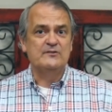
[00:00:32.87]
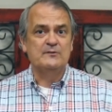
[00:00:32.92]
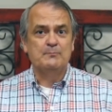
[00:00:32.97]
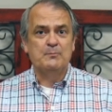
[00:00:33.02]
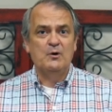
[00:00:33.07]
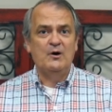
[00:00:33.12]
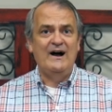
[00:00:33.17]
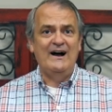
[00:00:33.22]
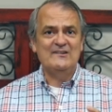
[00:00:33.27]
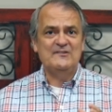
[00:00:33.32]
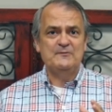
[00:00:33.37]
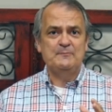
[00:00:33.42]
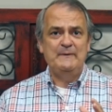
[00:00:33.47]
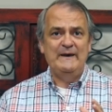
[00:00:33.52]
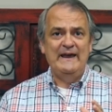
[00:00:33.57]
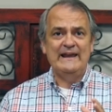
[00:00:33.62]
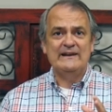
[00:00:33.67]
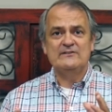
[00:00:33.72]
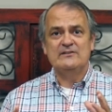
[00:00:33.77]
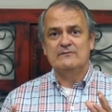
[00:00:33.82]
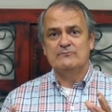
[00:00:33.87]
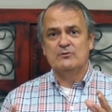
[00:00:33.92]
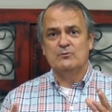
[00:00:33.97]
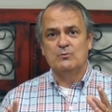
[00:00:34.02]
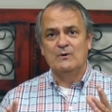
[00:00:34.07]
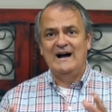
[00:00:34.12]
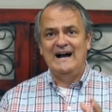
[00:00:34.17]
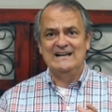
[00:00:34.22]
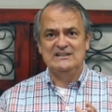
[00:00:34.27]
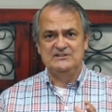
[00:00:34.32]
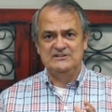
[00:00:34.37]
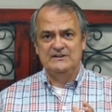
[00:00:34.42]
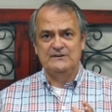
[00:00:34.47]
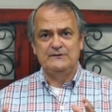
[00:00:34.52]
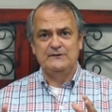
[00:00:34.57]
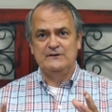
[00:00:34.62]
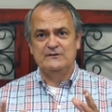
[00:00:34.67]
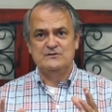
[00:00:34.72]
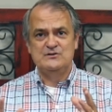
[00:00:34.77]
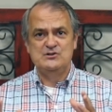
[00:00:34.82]
"The prospect of the
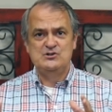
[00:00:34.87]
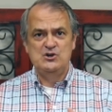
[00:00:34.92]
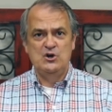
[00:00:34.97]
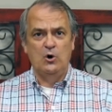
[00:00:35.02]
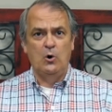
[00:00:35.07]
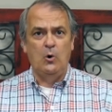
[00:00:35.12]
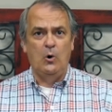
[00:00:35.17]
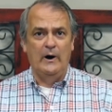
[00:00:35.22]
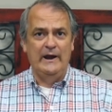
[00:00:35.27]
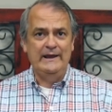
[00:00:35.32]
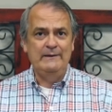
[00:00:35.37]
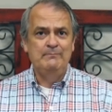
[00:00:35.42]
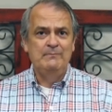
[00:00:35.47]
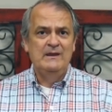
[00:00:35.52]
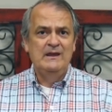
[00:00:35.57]
righteous is joy,